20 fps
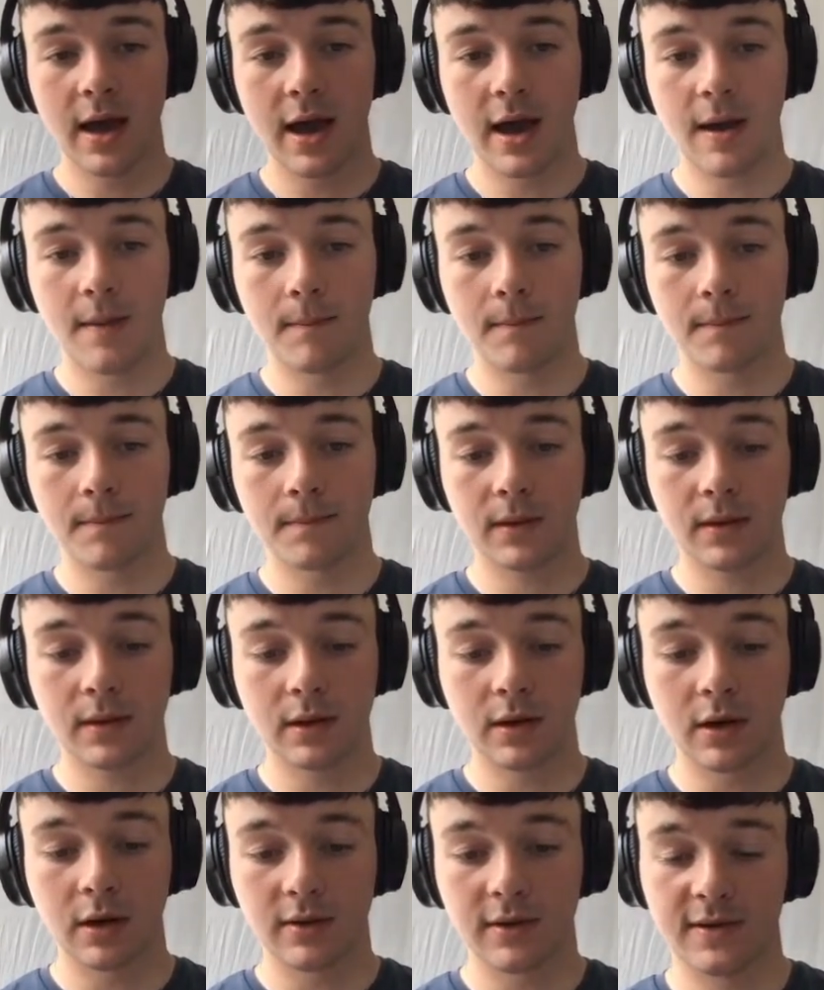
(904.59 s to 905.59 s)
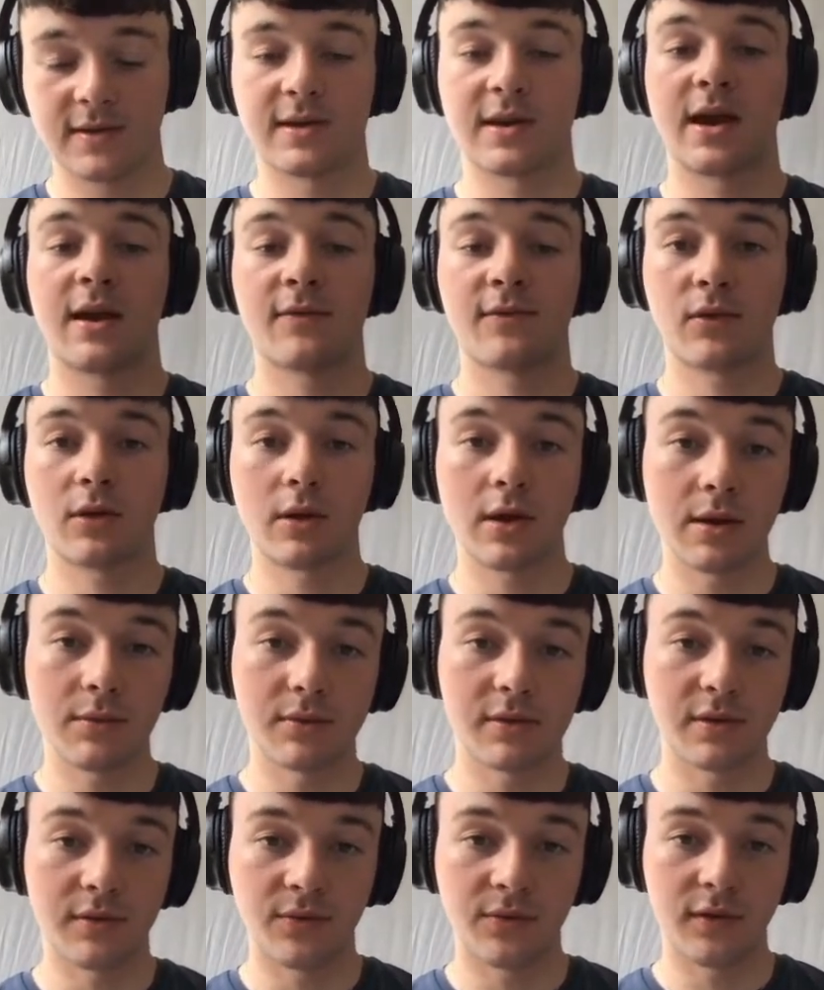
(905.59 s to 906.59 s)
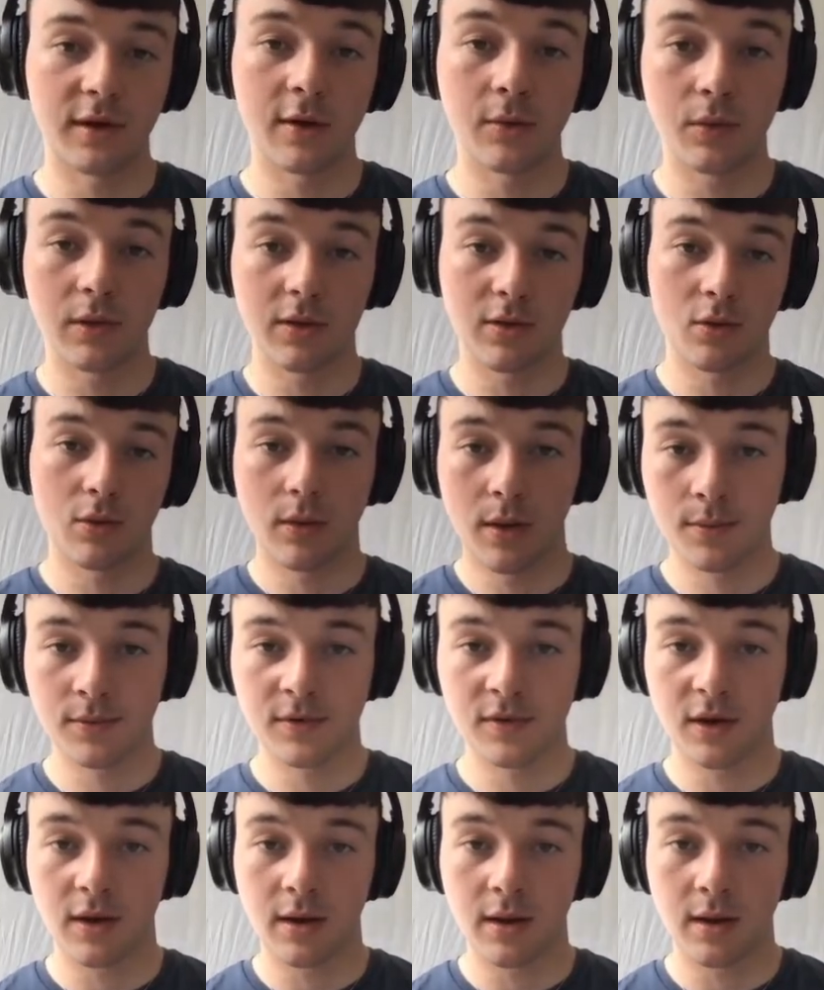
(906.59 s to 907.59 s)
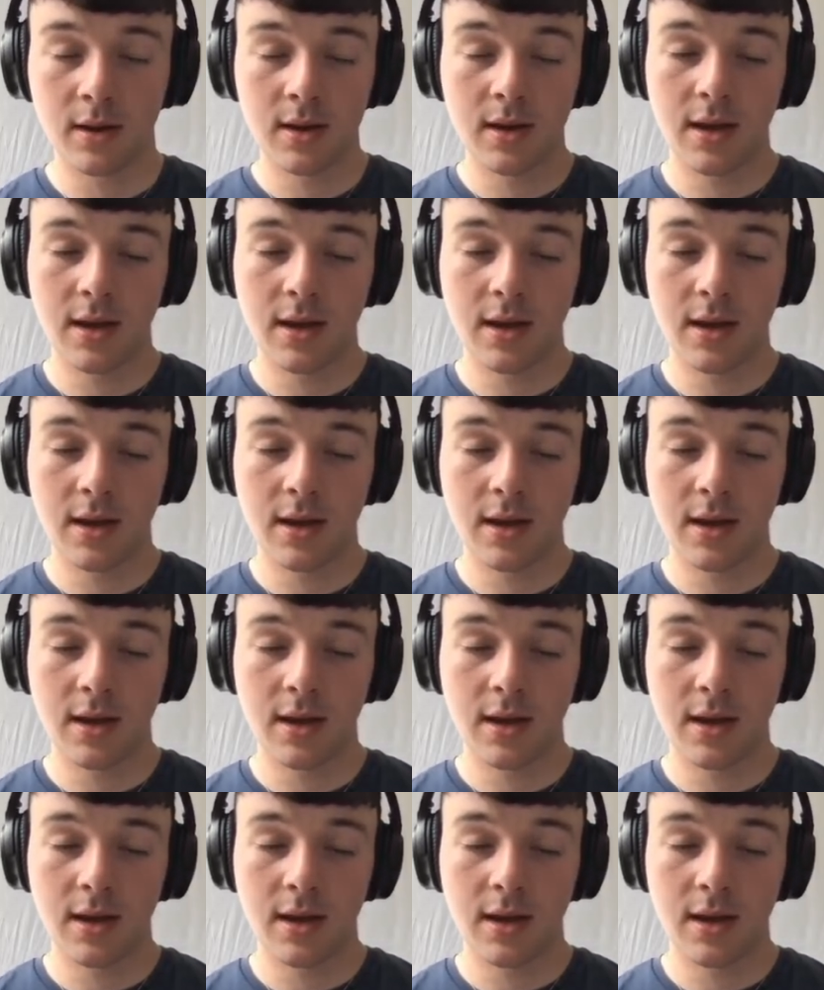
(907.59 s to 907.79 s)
it doesn't have to interfere with your website.